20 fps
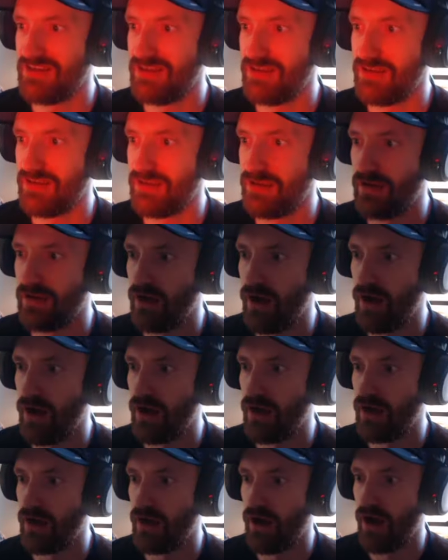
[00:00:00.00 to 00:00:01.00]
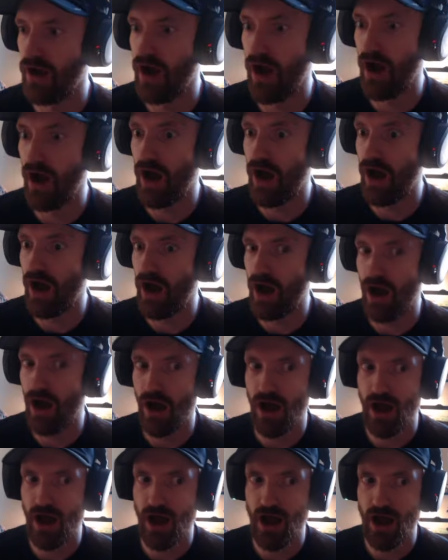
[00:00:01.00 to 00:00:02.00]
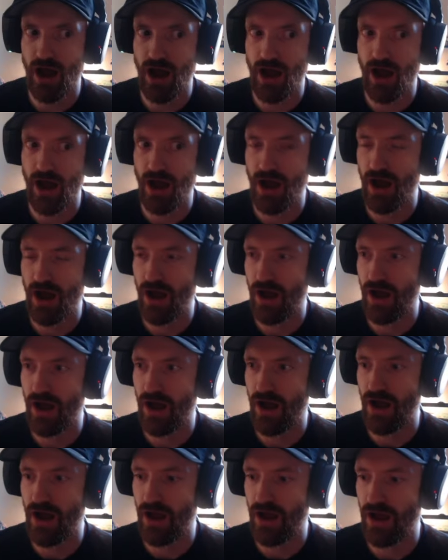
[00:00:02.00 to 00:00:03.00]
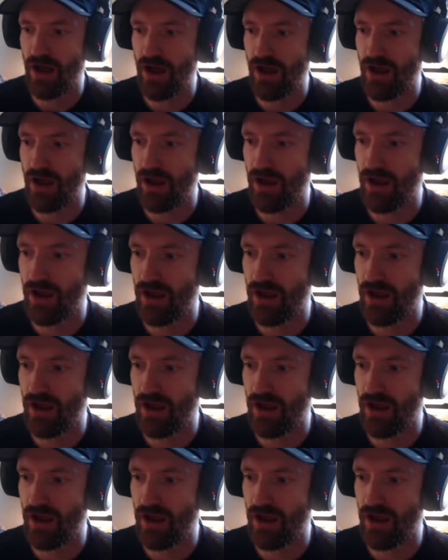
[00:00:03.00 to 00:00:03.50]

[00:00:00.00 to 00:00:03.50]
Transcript: No one is speaking in this clip.